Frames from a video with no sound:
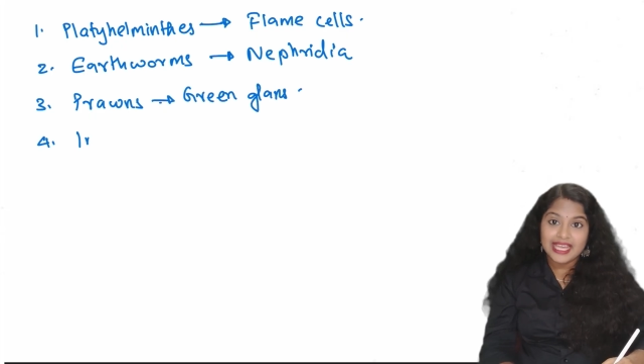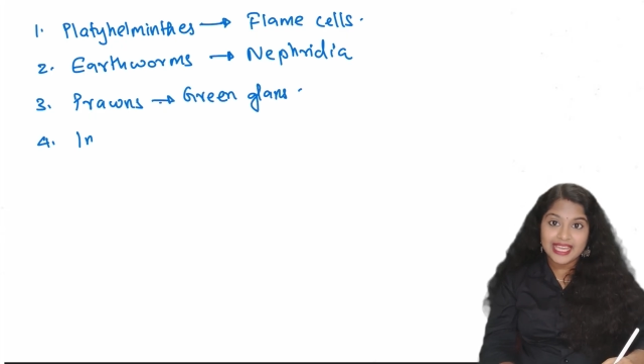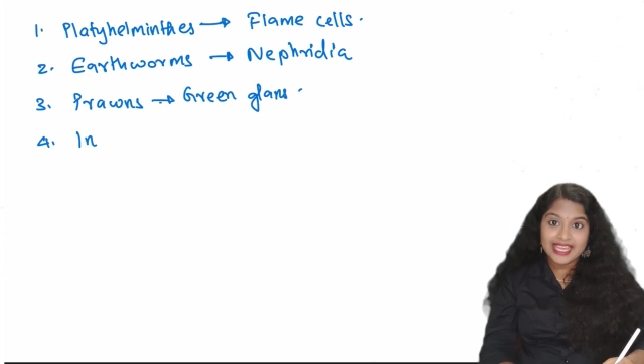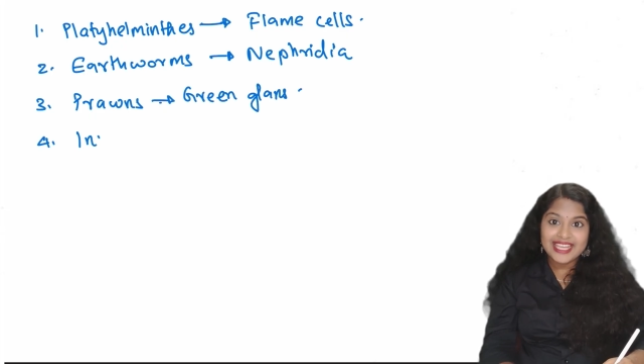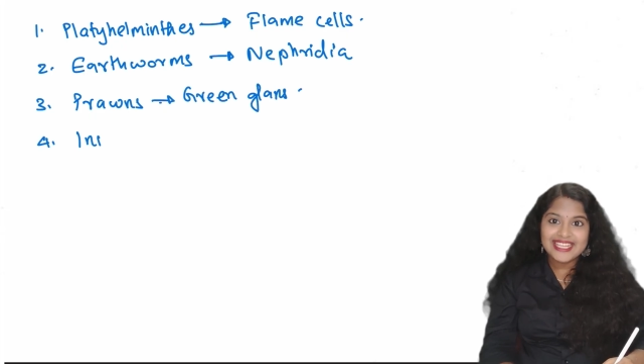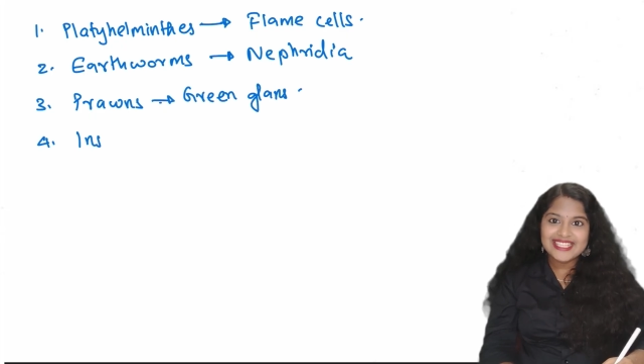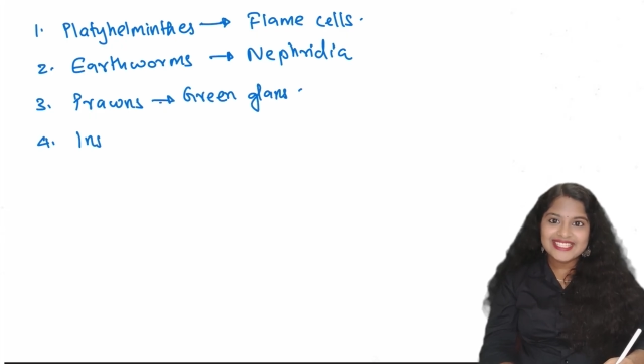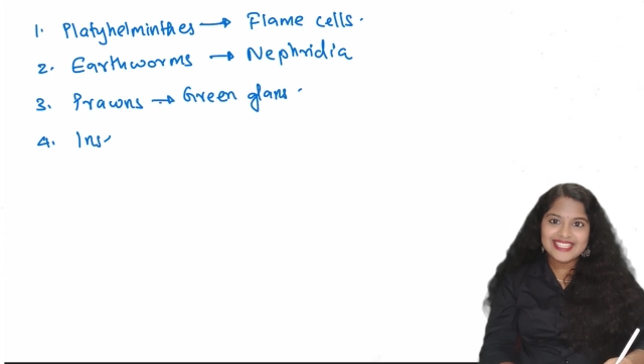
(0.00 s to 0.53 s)

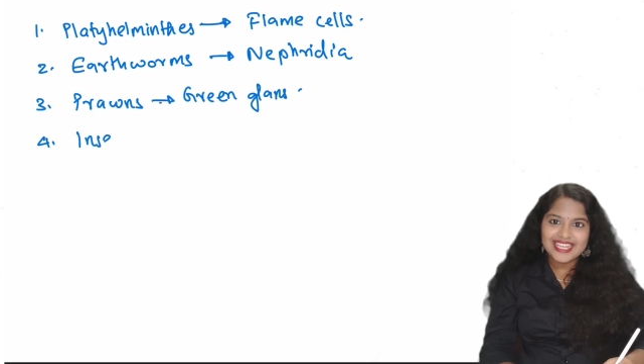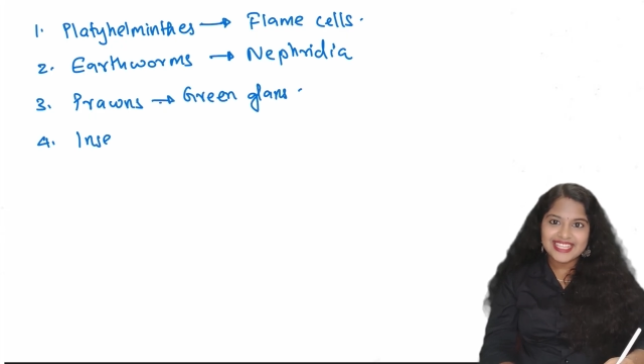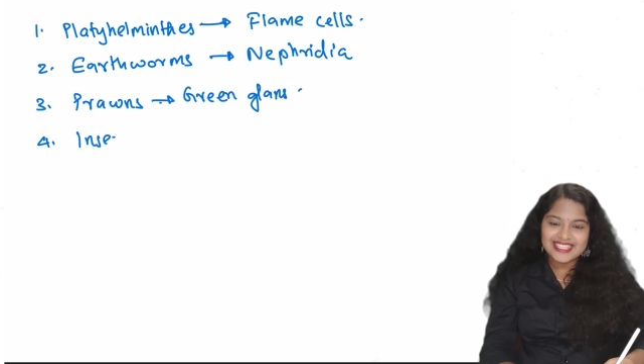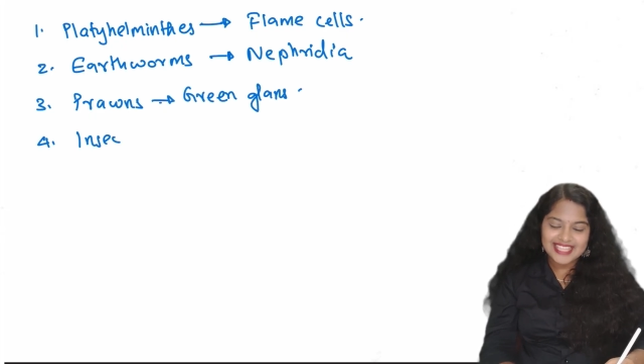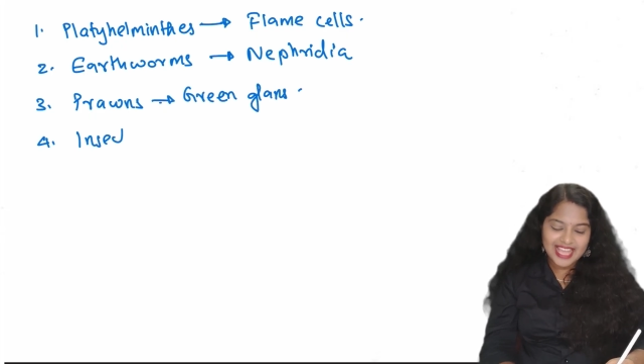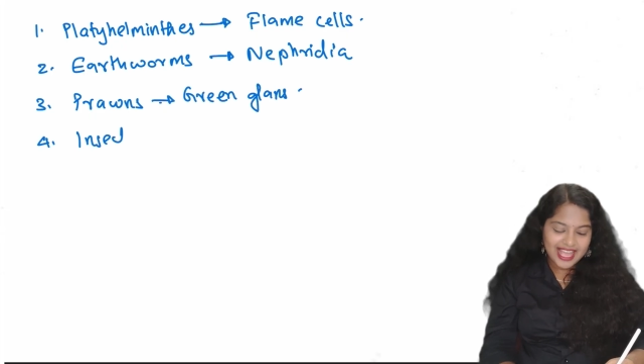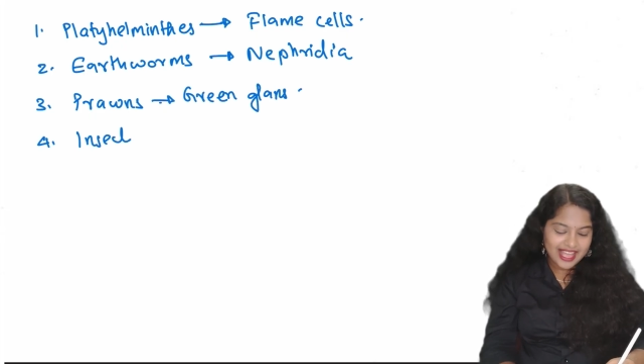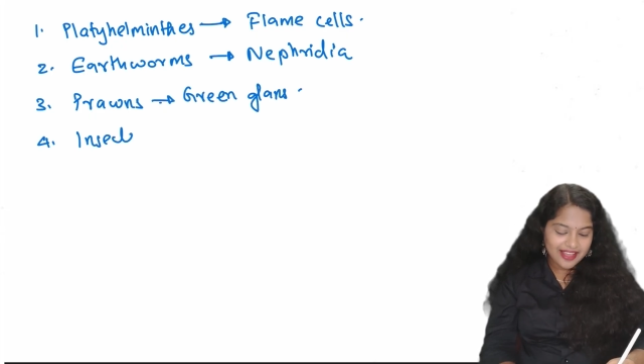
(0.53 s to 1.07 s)
Insects
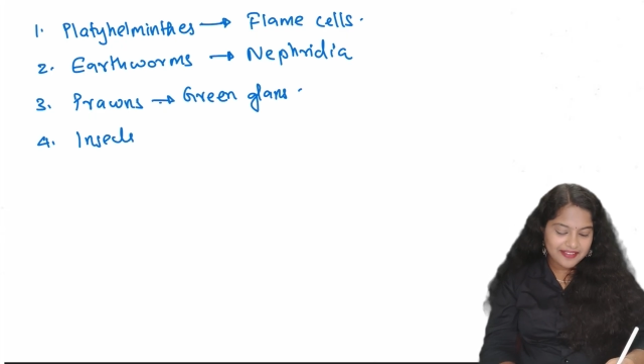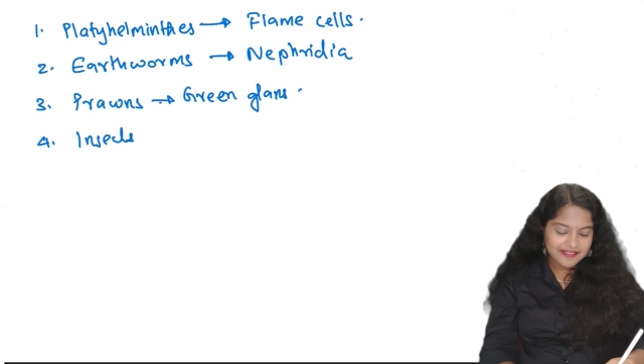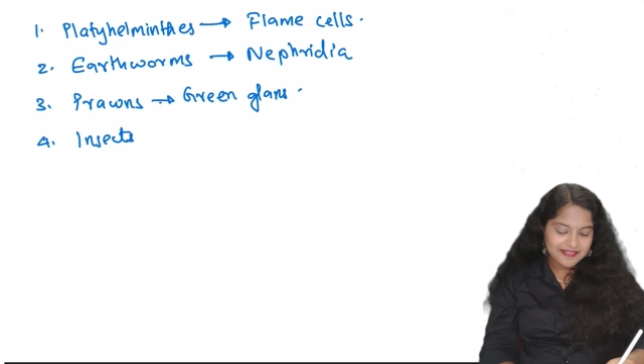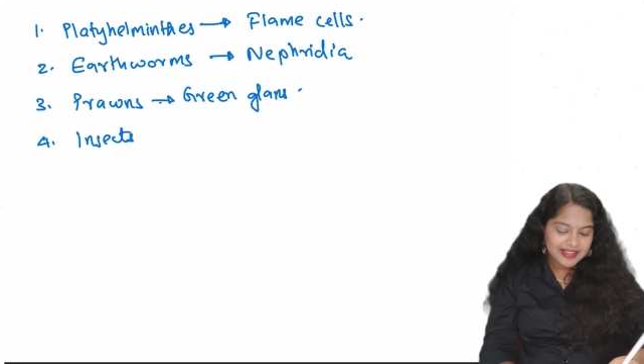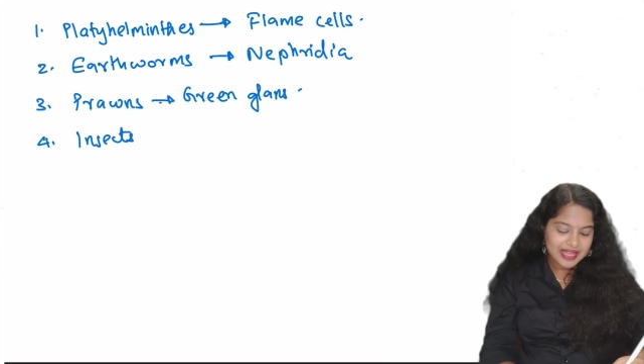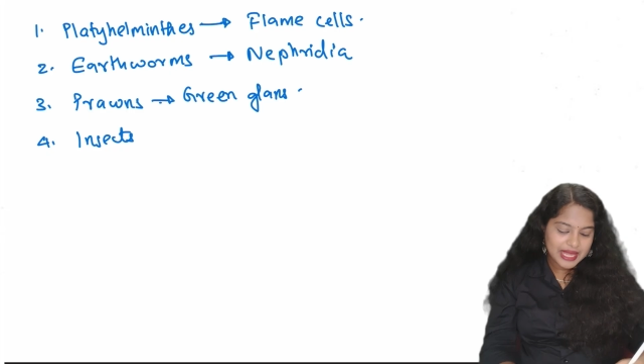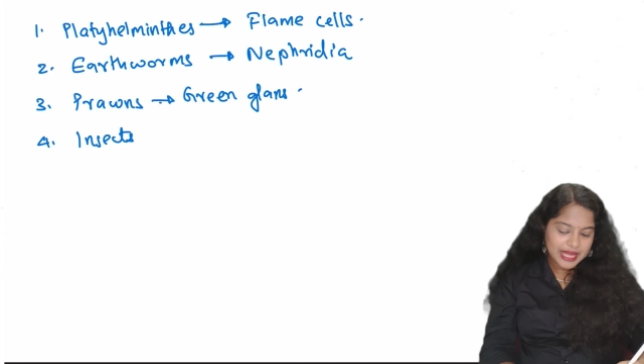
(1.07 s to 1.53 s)
have